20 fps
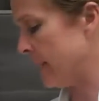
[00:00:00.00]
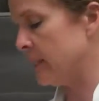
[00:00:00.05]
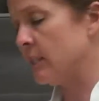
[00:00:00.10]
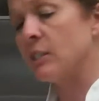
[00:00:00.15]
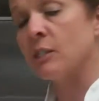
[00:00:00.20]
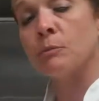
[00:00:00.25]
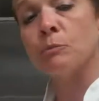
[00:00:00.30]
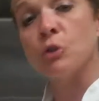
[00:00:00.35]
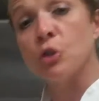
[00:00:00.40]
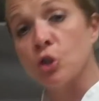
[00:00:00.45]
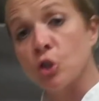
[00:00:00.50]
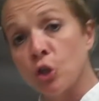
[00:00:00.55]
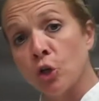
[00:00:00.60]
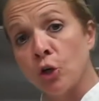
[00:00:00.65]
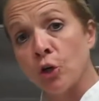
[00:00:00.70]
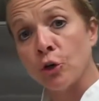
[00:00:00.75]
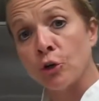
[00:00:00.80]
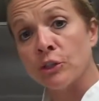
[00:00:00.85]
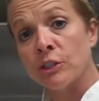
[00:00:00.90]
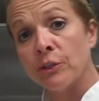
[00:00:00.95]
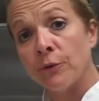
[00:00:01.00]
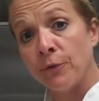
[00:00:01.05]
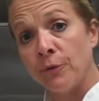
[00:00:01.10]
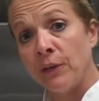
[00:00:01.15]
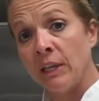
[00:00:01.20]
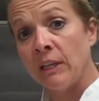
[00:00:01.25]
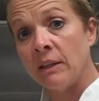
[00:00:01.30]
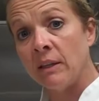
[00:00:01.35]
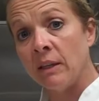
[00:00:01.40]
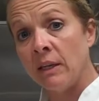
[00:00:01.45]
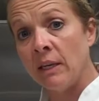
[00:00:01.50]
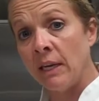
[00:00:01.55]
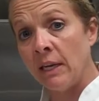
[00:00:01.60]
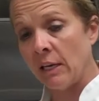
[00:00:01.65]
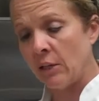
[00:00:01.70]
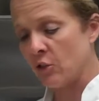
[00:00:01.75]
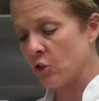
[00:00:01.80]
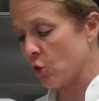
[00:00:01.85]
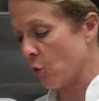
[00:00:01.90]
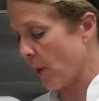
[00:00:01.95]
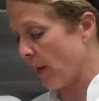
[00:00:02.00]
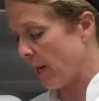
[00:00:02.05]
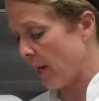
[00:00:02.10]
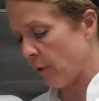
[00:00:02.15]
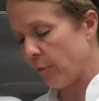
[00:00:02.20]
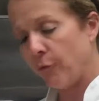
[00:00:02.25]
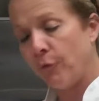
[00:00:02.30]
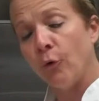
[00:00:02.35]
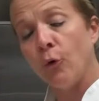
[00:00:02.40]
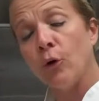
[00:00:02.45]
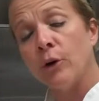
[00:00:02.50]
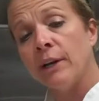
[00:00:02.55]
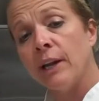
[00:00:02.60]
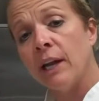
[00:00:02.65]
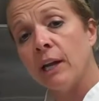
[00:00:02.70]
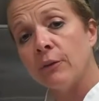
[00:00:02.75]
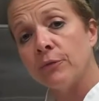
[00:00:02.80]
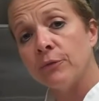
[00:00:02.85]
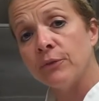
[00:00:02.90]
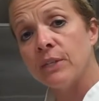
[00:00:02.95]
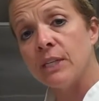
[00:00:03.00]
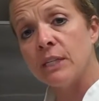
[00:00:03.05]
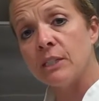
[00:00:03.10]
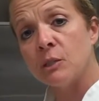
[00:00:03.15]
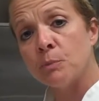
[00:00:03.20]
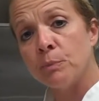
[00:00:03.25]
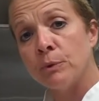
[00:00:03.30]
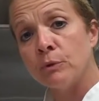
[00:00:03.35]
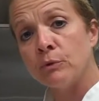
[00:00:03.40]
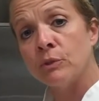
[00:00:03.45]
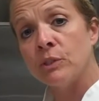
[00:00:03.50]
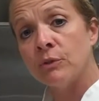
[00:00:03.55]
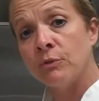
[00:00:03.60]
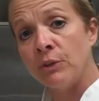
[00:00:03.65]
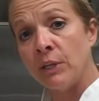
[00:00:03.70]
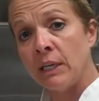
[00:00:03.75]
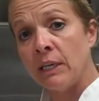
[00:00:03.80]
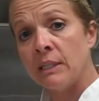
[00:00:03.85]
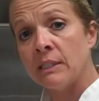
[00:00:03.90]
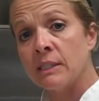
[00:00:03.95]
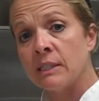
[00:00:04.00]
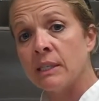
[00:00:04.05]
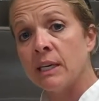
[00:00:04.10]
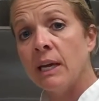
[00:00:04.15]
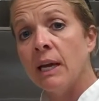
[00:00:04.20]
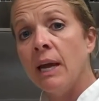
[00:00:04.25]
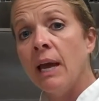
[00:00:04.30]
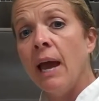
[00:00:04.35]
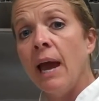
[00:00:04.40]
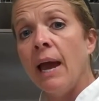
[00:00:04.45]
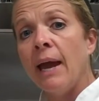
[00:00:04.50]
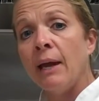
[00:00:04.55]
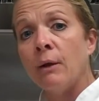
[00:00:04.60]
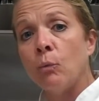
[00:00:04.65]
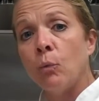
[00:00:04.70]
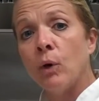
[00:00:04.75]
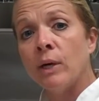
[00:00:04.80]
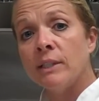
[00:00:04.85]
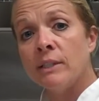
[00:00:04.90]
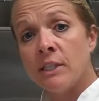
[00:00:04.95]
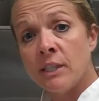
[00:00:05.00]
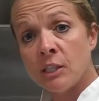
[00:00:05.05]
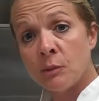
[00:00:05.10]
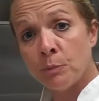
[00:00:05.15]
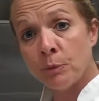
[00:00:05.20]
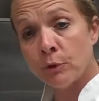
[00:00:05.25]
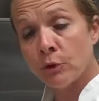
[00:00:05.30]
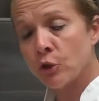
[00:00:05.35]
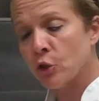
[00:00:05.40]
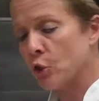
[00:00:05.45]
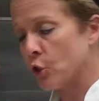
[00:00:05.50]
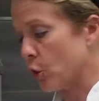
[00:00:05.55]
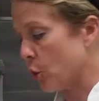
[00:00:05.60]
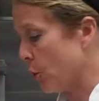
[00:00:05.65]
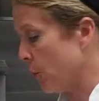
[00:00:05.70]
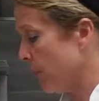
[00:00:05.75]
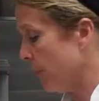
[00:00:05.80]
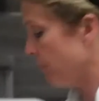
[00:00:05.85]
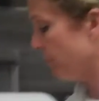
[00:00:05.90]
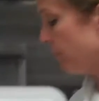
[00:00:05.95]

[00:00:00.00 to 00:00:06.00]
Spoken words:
added some sugar to feed the yeast. So I have 4.5 teaspoons of yeast and 1 teaspoon of sugar